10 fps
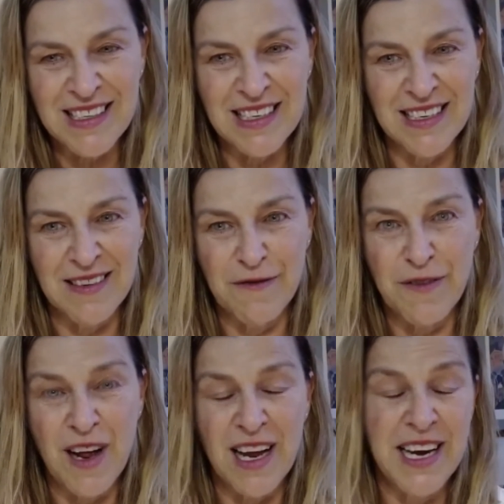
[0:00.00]

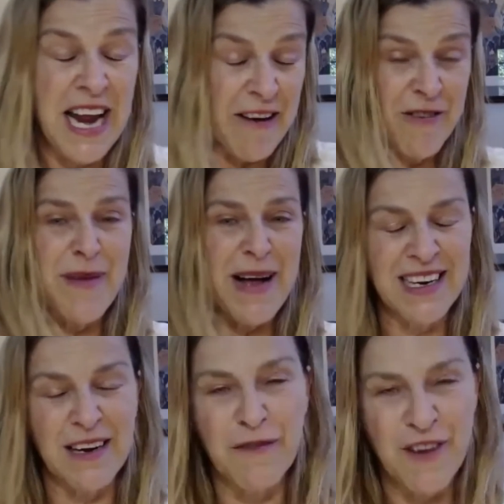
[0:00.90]
an
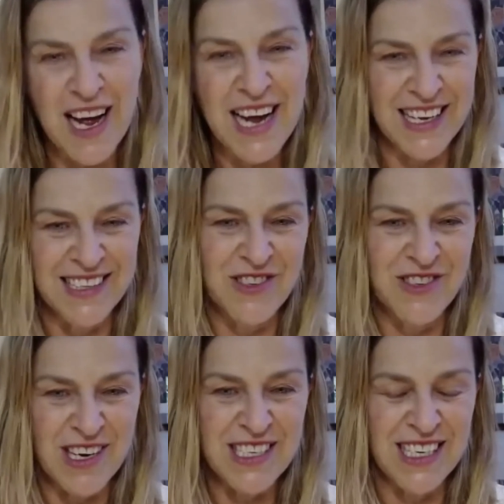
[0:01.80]
aerobatic flying
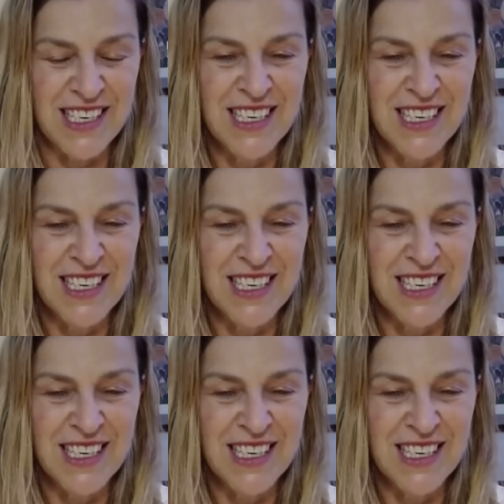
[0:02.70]
instructor.